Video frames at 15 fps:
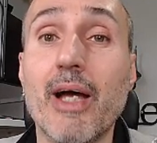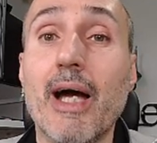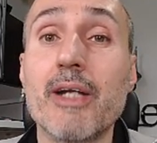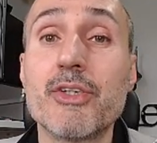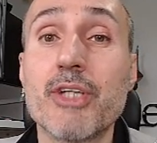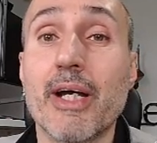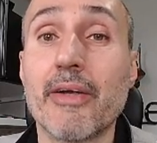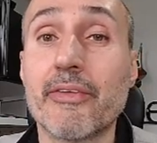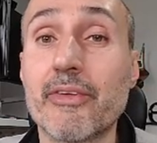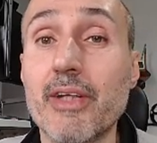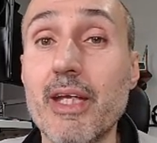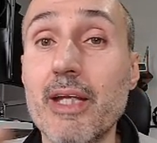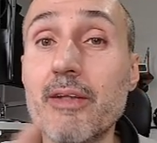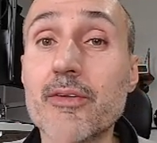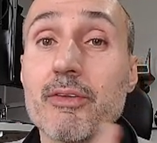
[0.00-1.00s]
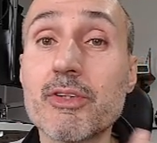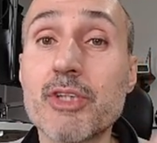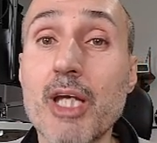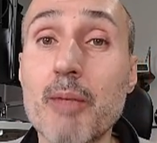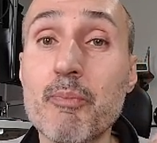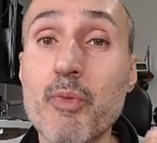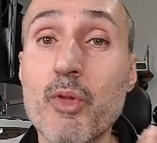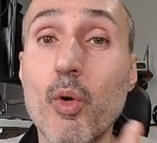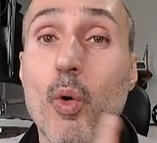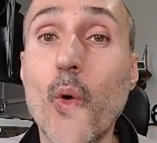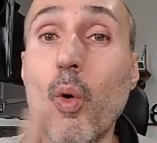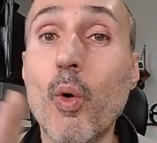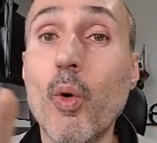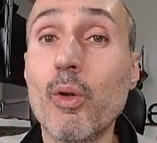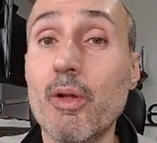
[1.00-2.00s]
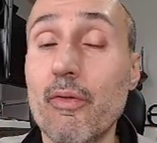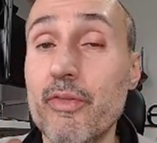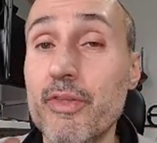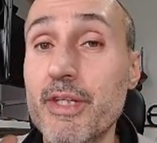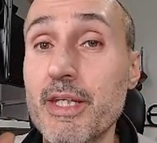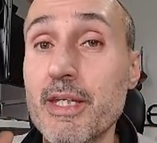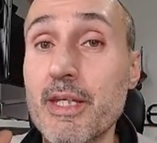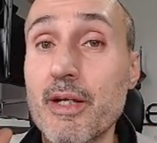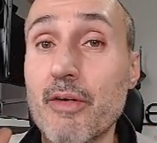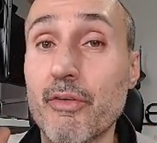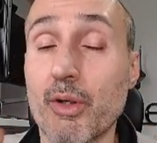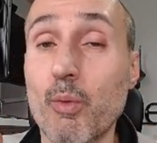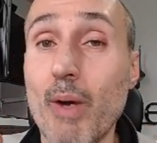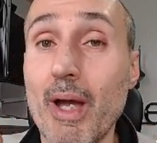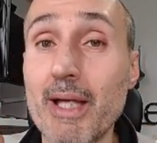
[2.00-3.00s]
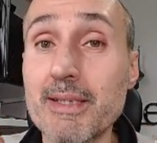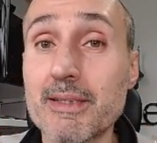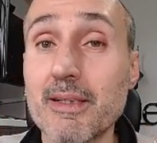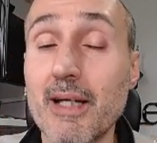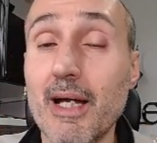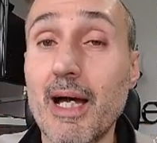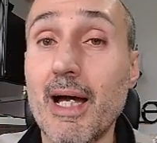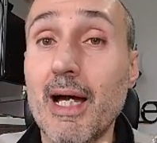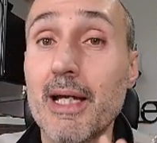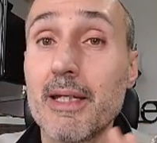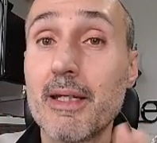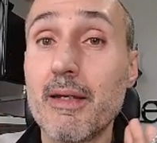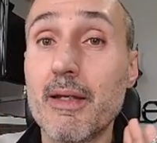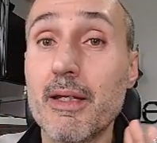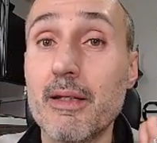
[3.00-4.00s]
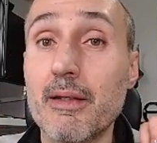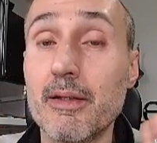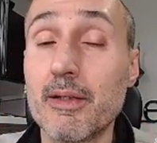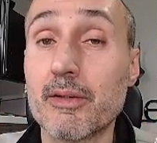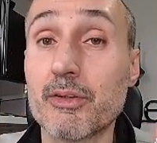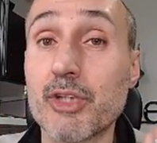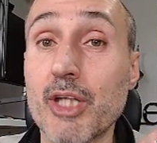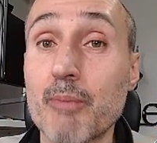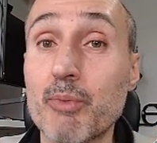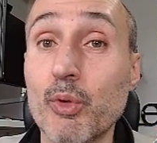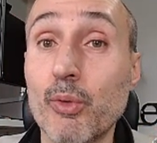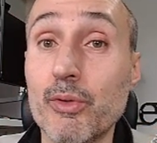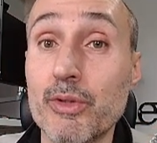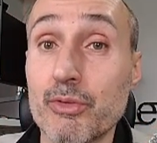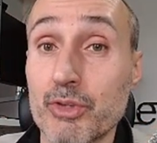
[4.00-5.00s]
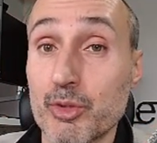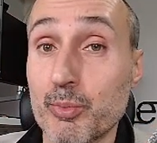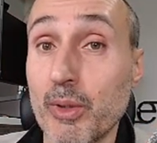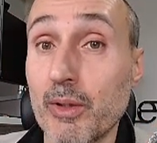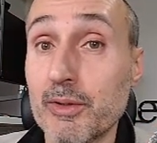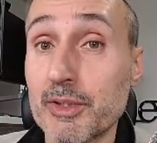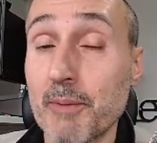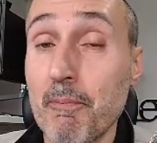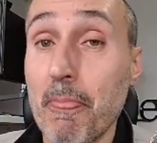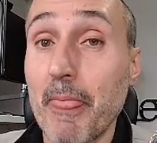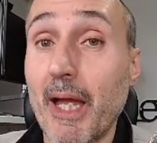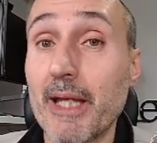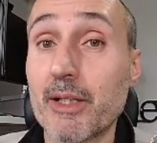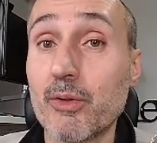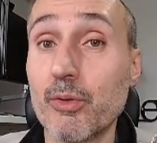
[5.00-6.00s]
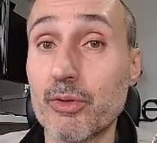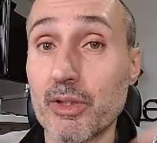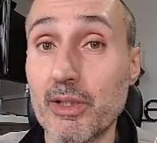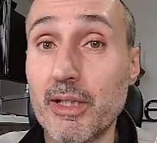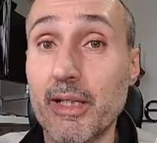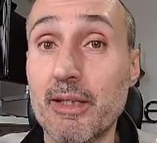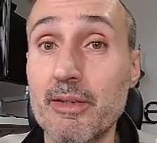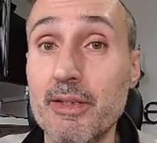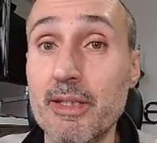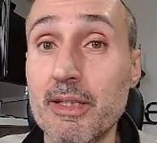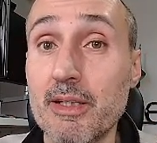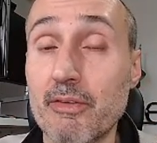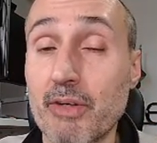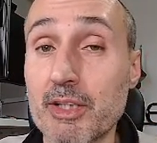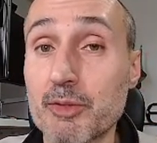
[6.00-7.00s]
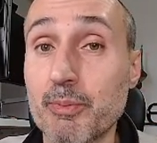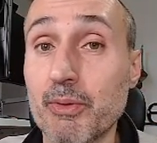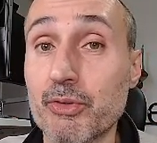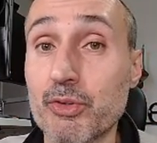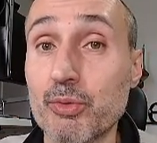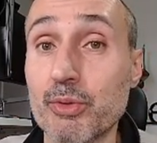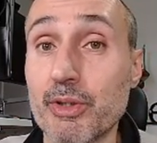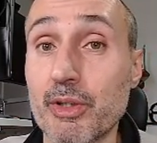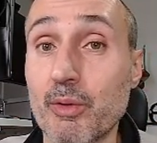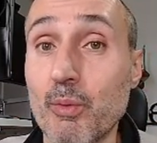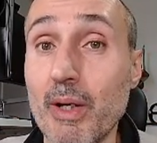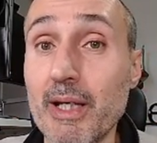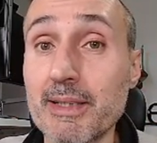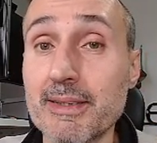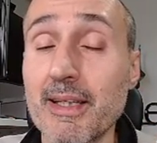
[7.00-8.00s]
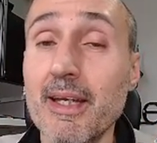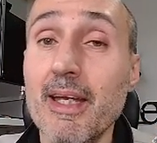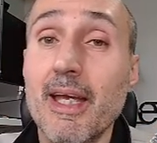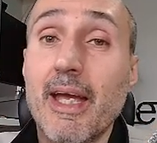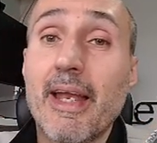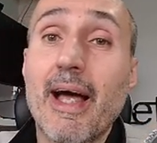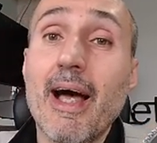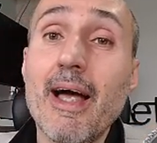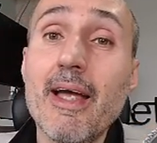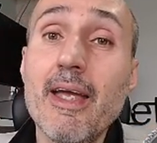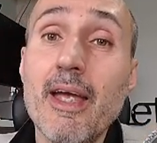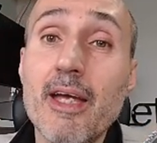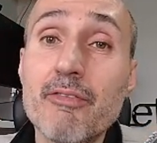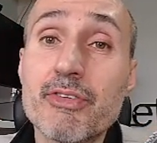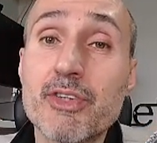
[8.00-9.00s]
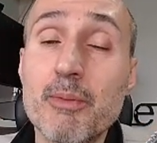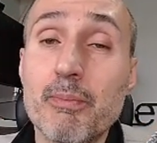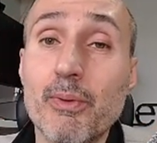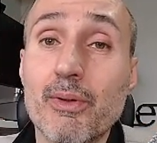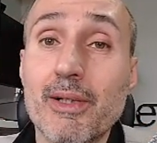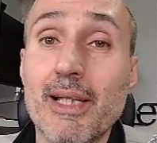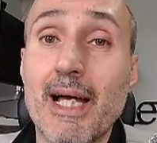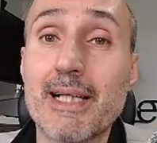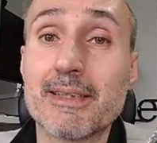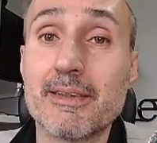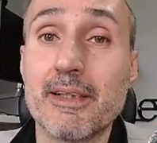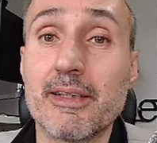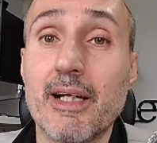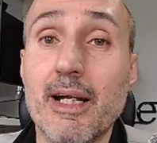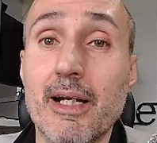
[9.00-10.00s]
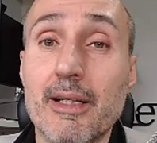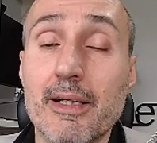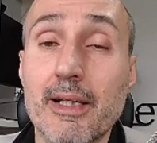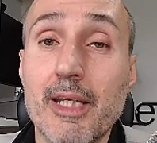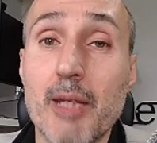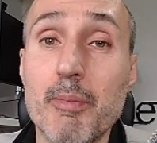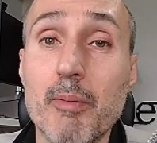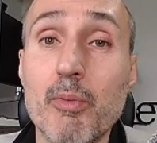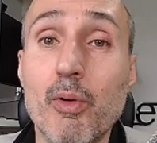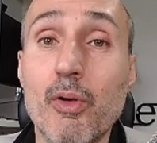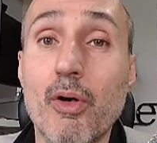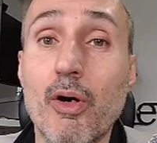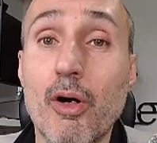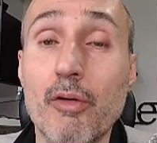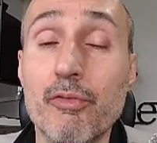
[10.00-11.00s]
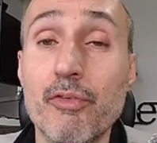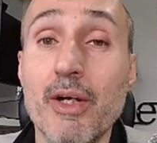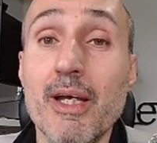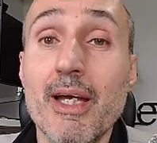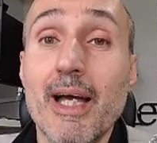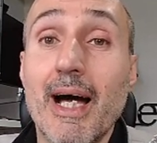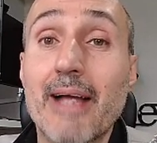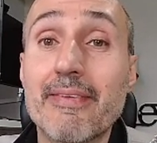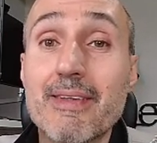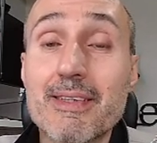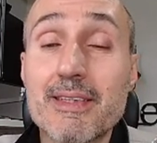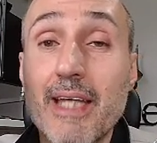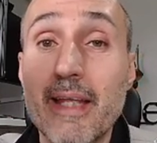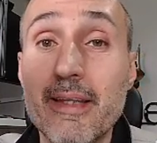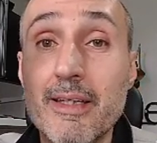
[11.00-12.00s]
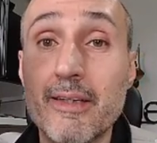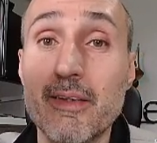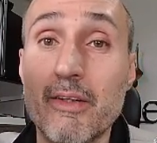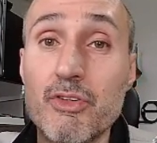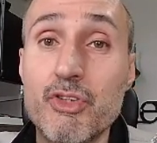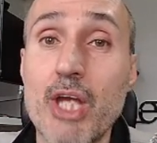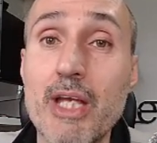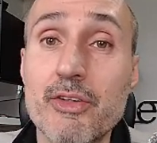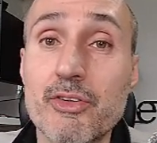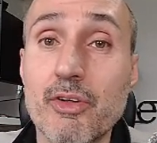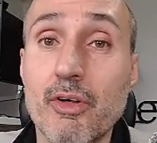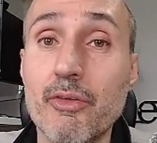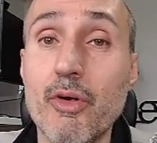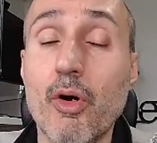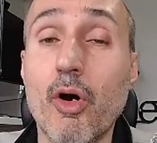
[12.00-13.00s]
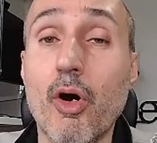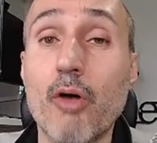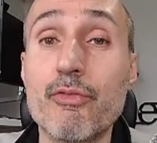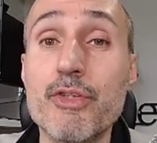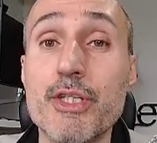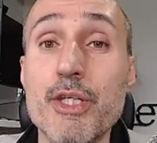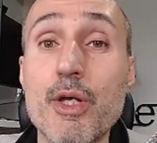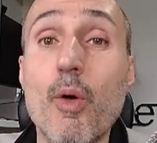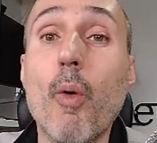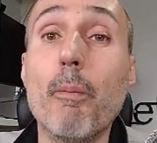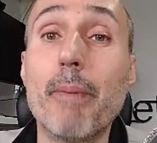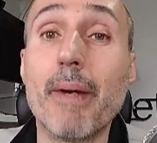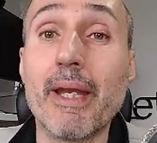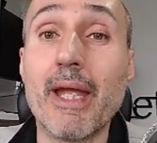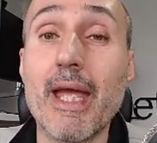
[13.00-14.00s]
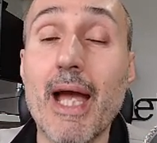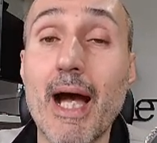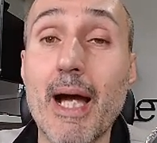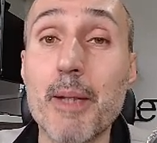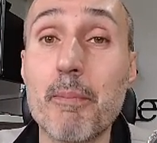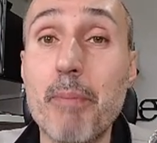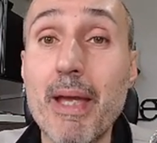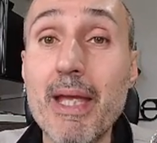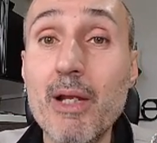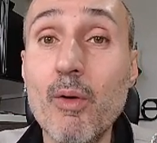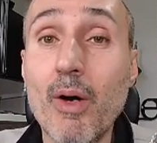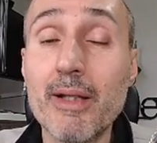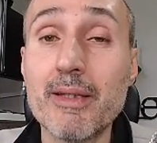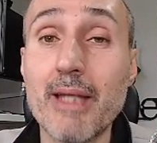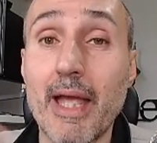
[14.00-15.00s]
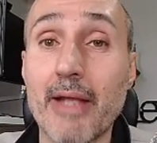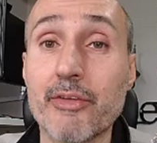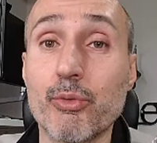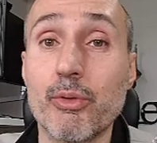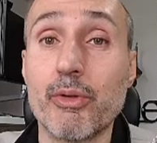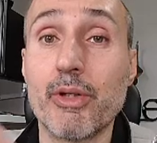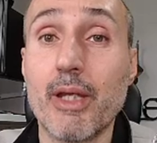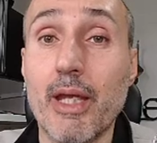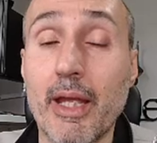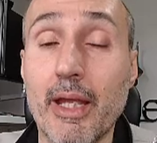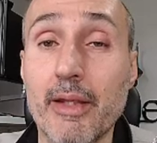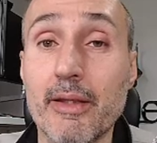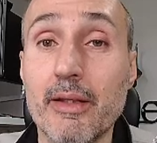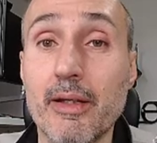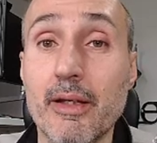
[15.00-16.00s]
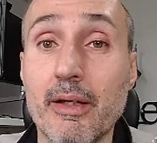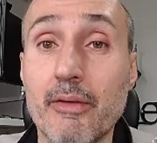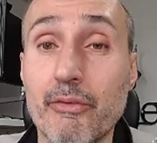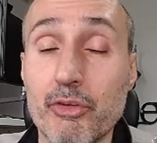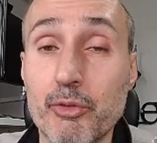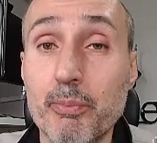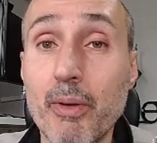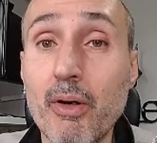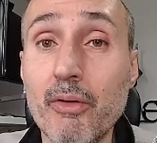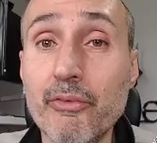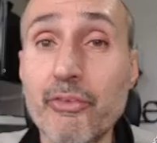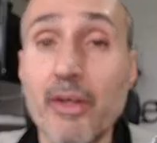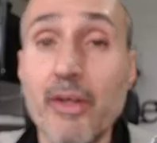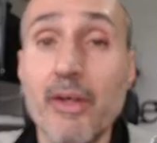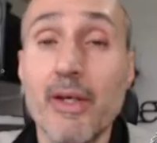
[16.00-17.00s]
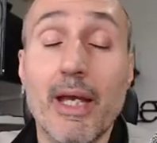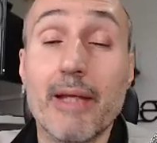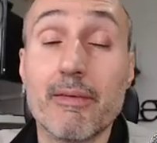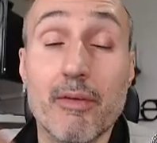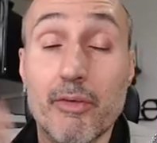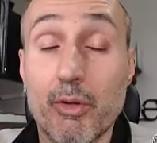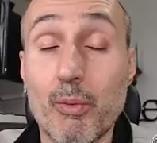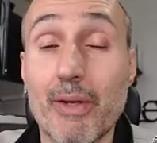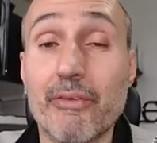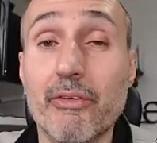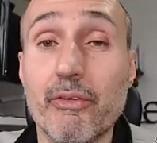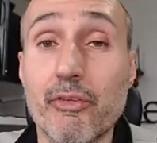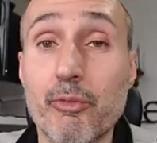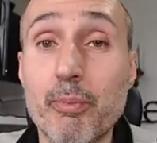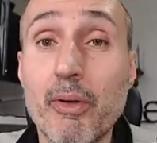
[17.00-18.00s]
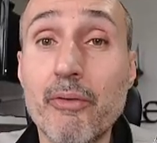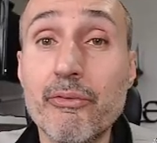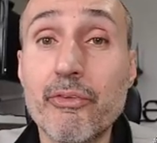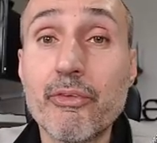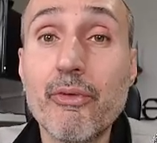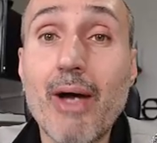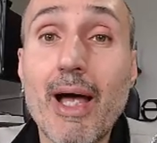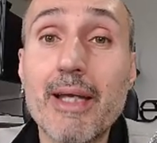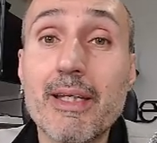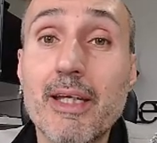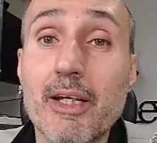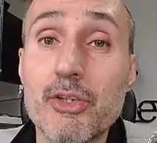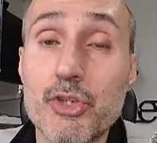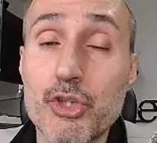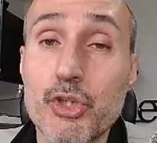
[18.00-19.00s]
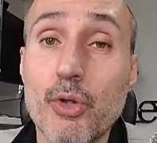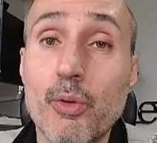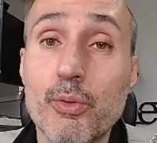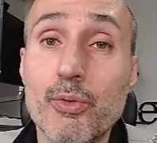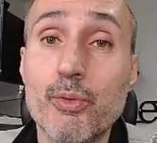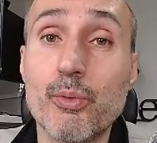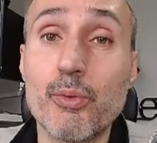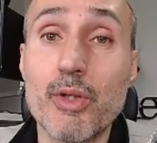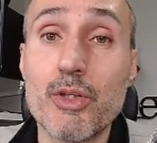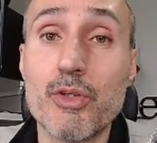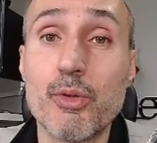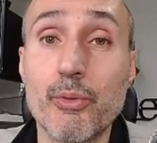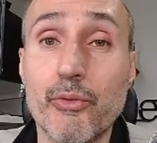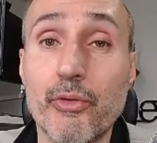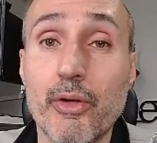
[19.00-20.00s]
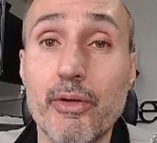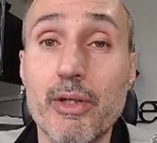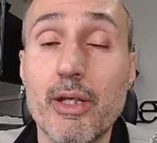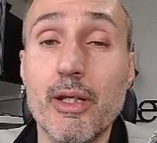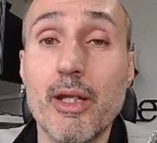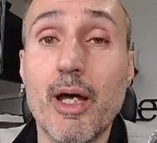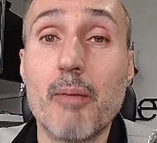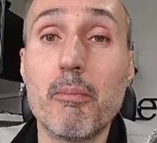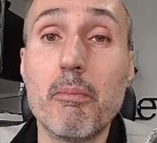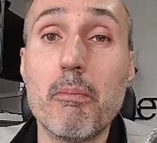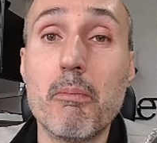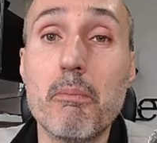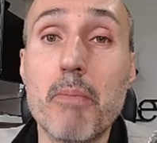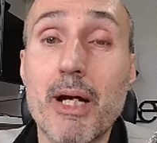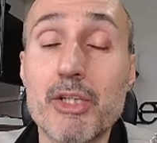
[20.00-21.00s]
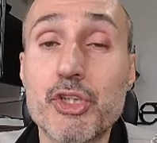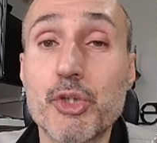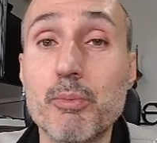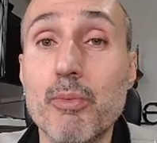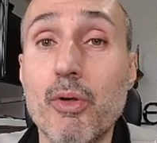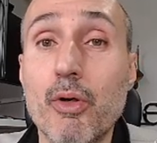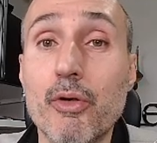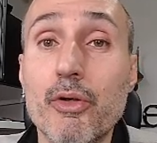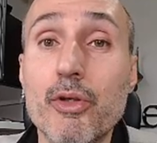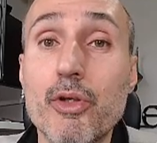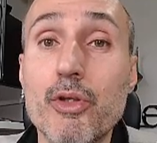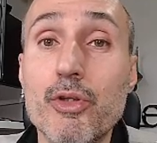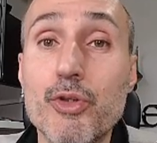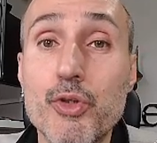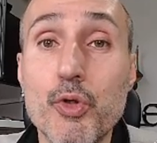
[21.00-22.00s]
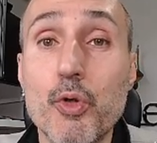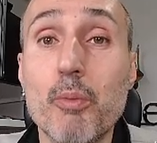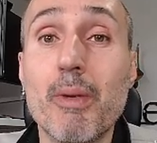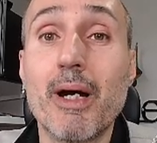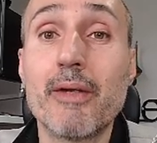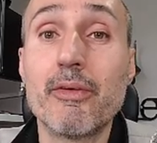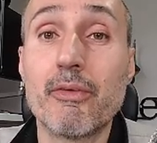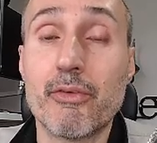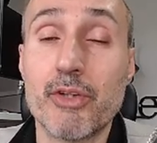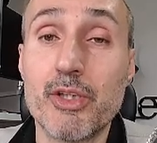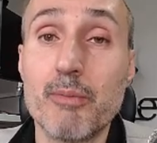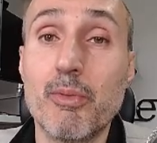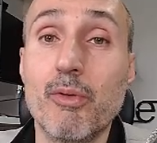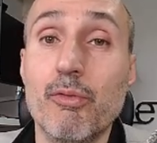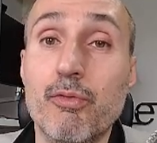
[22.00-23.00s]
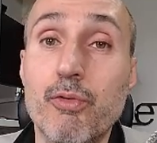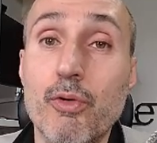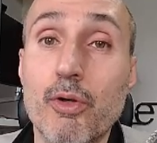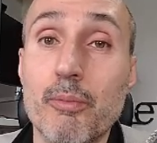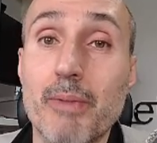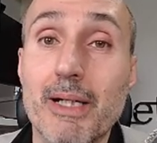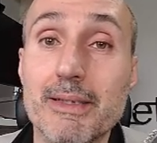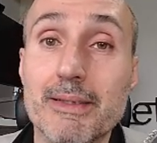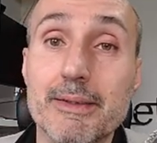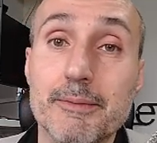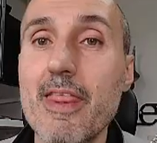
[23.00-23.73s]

I just intercept all the requests, I intercept all the response, I correlate the response to the request, and I have simple class that are capable of understanding the JSON of the OpenAI payload, answer and response, and request and response, so I can show to the user in a much more human readable format.